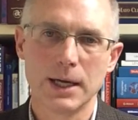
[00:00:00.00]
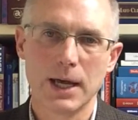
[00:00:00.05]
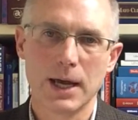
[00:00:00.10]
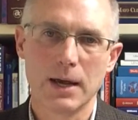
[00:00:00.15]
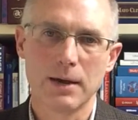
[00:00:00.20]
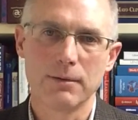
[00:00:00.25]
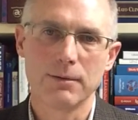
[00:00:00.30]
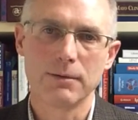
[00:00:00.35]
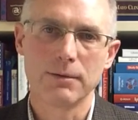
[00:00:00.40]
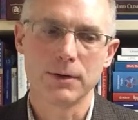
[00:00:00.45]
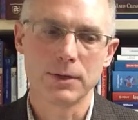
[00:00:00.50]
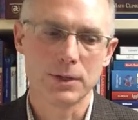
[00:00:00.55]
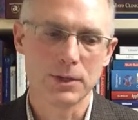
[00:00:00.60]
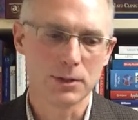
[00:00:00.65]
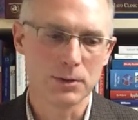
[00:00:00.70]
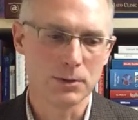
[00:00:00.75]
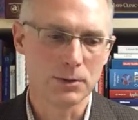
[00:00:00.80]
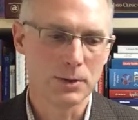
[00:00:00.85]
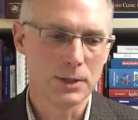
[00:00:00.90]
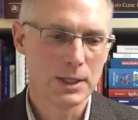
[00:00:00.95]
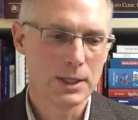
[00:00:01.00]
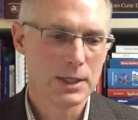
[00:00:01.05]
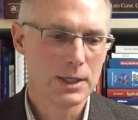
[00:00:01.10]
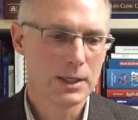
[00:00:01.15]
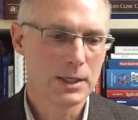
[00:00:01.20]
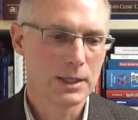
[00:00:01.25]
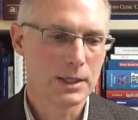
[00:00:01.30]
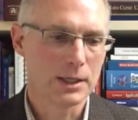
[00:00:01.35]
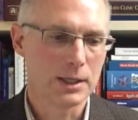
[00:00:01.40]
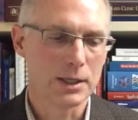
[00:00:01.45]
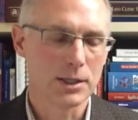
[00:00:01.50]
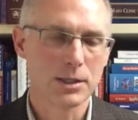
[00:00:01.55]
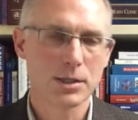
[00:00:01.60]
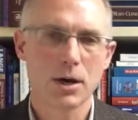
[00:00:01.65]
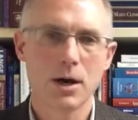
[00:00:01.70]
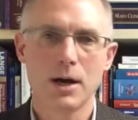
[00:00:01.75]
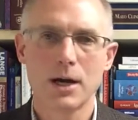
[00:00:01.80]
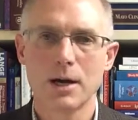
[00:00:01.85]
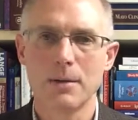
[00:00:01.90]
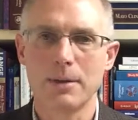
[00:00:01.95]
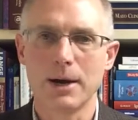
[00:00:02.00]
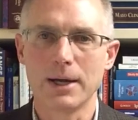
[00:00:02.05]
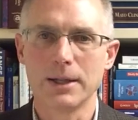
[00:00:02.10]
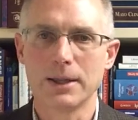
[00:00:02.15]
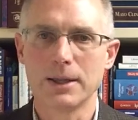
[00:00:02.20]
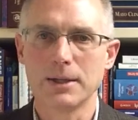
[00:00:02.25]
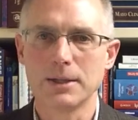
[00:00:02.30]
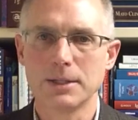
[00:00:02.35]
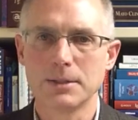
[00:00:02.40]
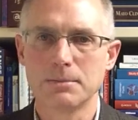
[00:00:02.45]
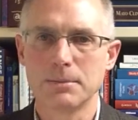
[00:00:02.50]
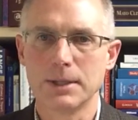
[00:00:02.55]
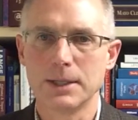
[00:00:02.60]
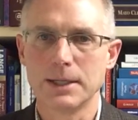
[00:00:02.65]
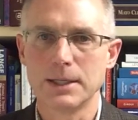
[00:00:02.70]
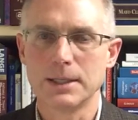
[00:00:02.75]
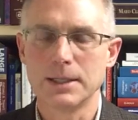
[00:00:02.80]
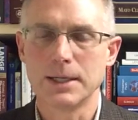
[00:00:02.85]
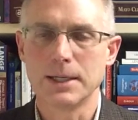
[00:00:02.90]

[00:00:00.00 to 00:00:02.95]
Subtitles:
have for you talk about this, but